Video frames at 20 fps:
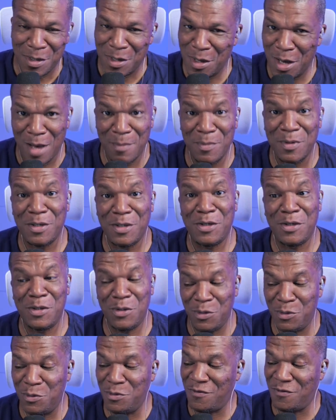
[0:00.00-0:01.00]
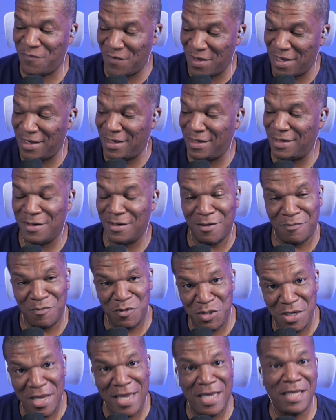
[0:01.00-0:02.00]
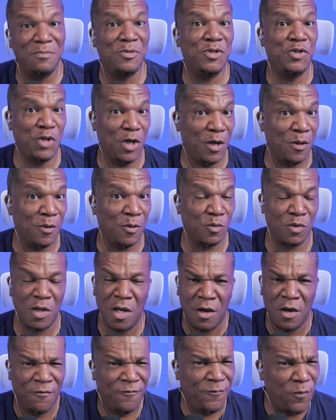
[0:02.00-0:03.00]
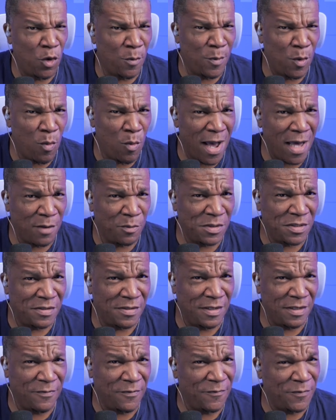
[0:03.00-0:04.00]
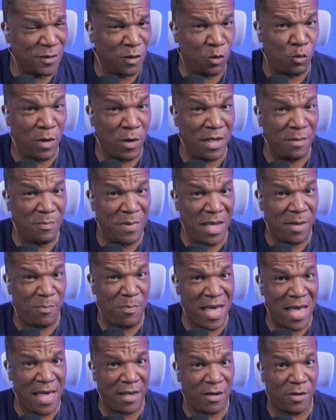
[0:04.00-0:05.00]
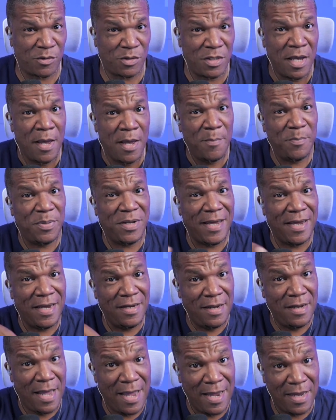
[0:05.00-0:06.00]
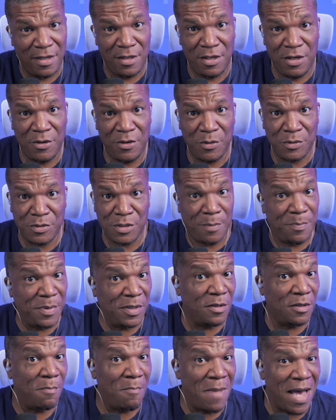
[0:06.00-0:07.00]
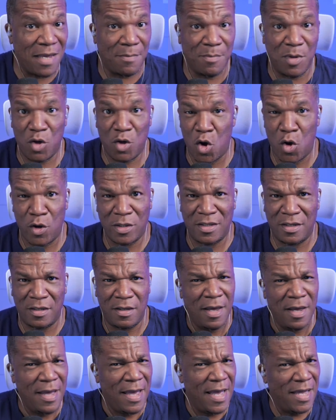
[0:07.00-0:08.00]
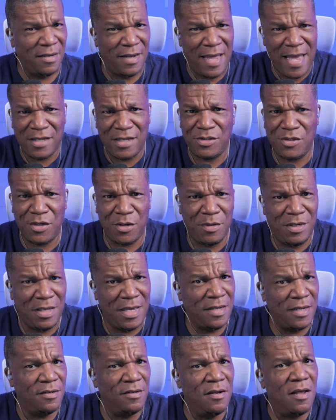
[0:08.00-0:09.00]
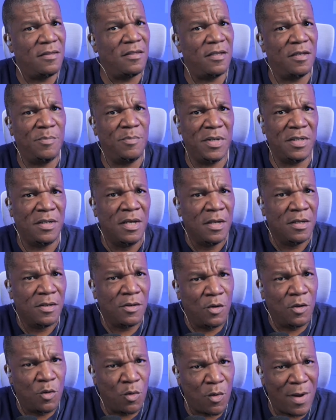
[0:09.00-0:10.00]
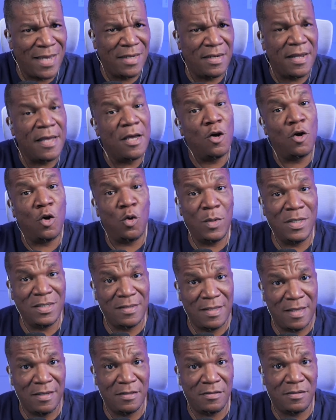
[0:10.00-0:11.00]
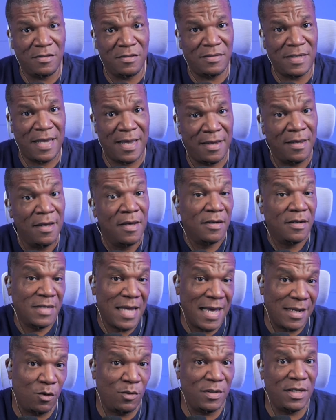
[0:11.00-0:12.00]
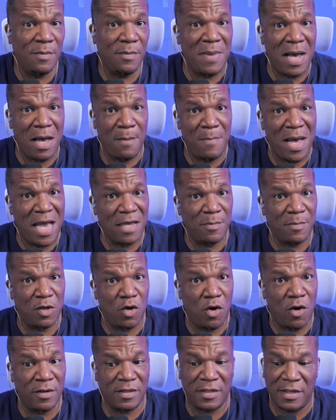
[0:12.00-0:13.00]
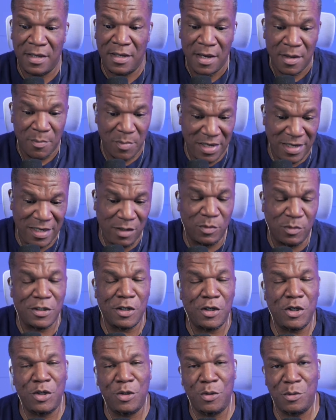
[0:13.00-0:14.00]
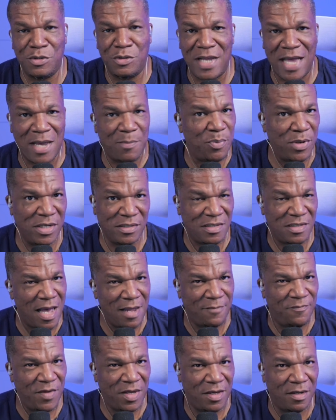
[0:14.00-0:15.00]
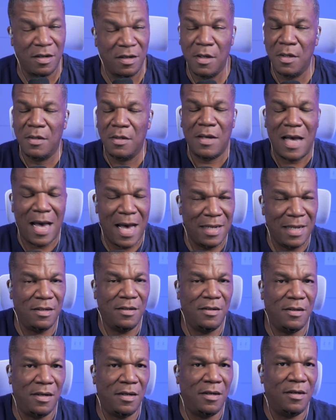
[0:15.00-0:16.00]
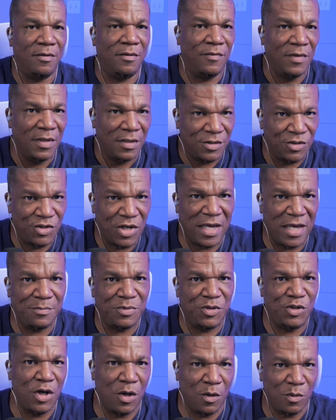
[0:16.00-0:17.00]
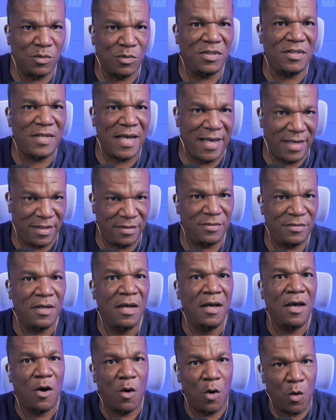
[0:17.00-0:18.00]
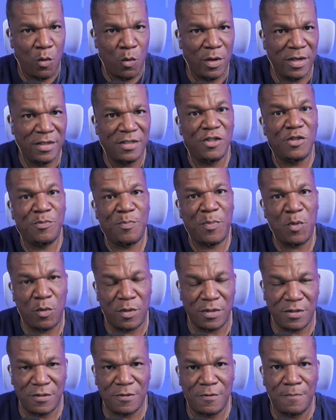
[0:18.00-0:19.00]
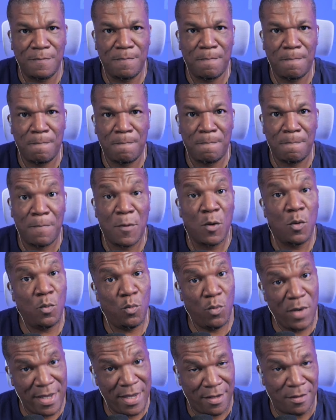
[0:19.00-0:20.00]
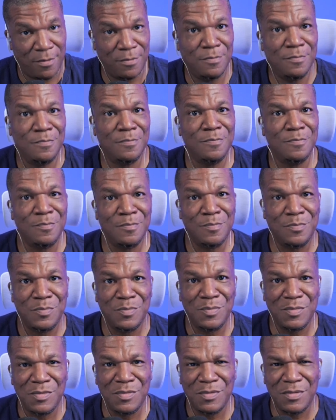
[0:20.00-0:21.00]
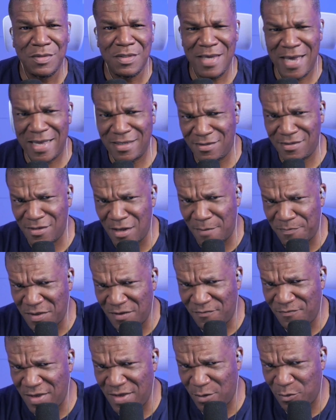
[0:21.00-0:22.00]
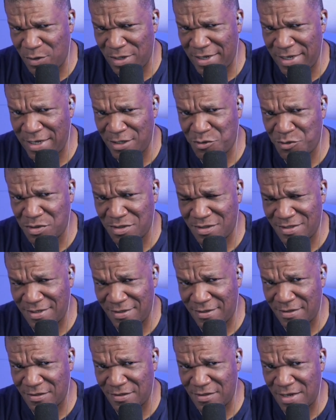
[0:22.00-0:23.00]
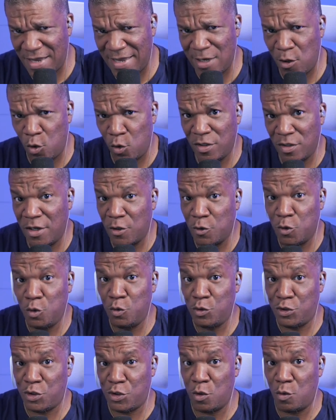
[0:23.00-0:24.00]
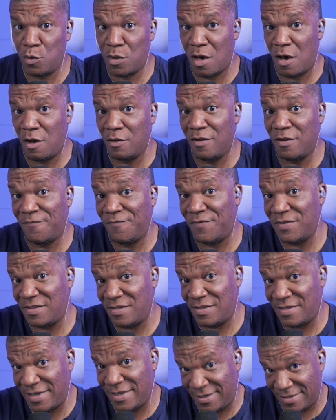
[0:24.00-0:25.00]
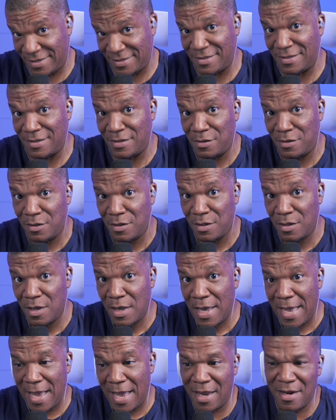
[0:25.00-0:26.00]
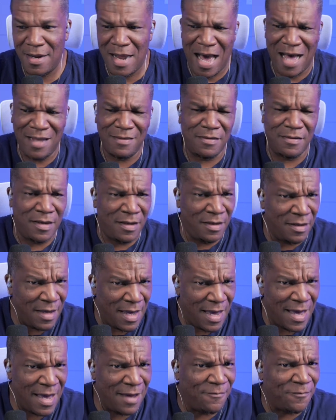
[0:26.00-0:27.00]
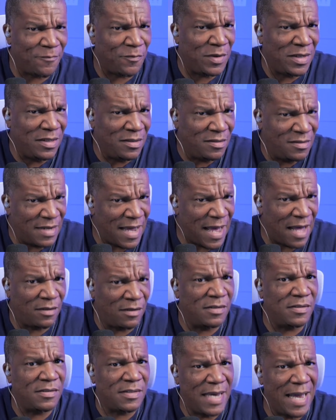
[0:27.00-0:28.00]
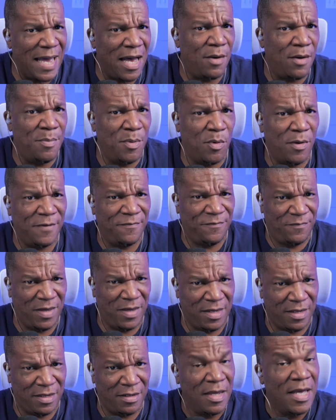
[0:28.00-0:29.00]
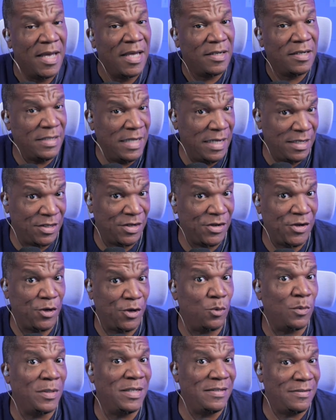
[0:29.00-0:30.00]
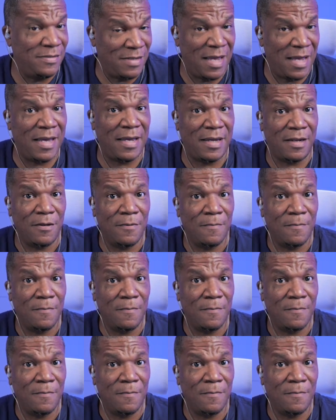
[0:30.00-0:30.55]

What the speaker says: I'm a huge fan of James Jones, former wide receiver for the Green Bay Packers, played 8 years up under Mike McCarthy, and last year he had nothing but great and glowing things to say, not only about Mike McCarthy, but he was a huge Dak Prescott fan. I love James Jones' takes on sports. Well, he had something very interesting to say on their new show called The Facility. And I think every Dallas Cowboy fan need to hear what he said.